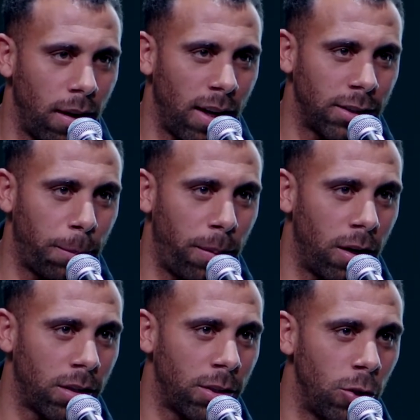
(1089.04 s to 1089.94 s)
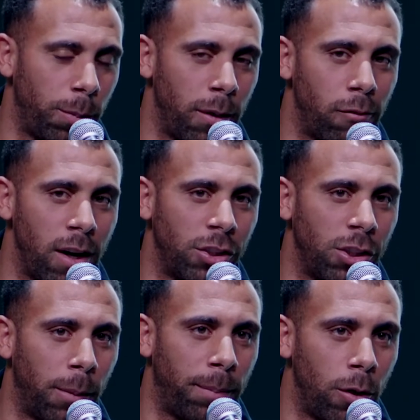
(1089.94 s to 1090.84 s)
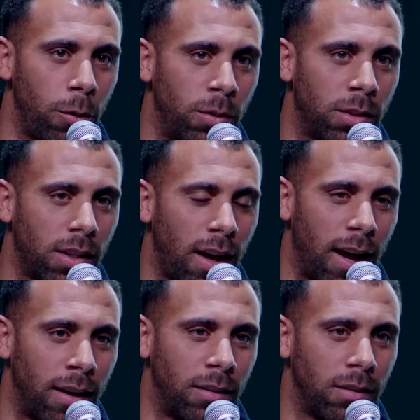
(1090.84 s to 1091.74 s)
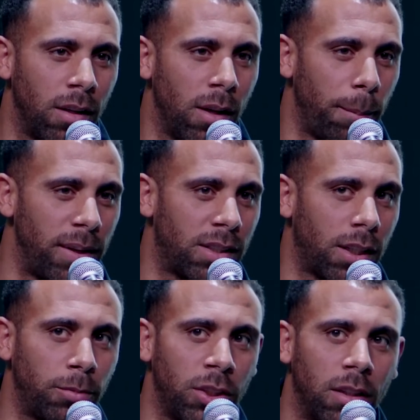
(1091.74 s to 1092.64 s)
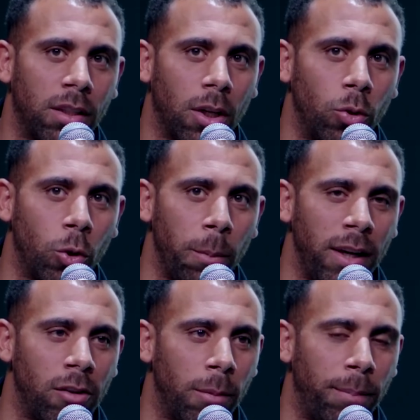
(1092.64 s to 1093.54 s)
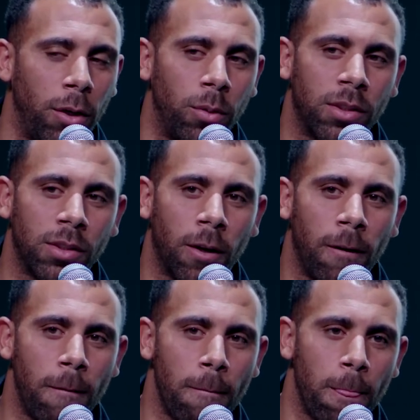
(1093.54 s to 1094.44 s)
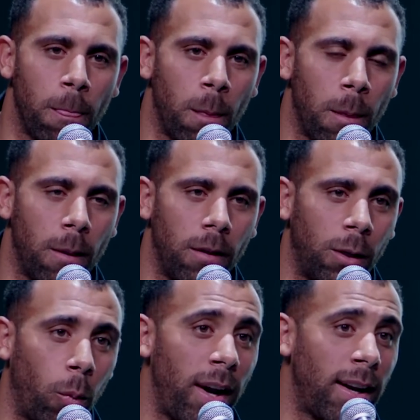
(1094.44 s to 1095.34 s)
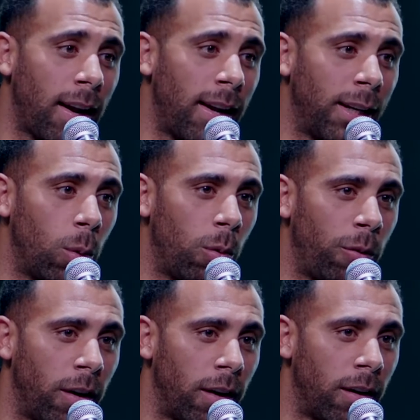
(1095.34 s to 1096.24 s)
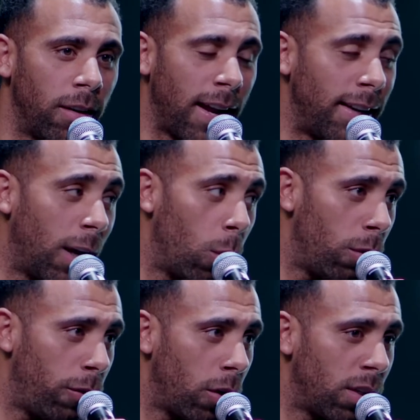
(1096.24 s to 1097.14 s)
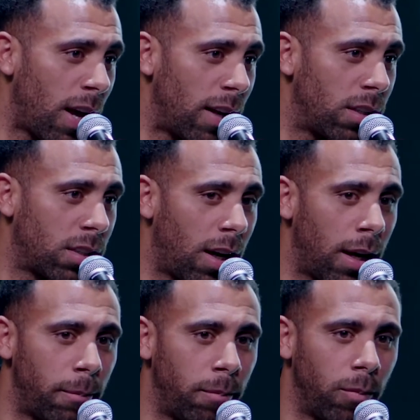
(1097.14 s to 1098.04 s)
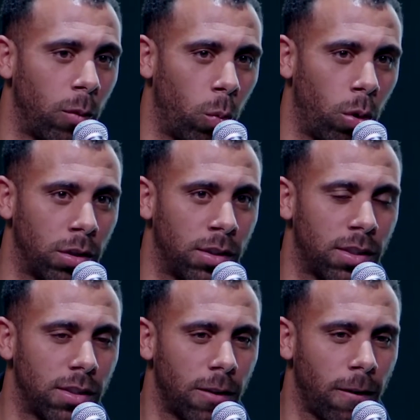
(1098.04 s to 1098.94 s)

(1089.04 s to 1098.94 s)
as a person who's been racially abused and been subject to social media abuse, the way that they dealt with it at the time was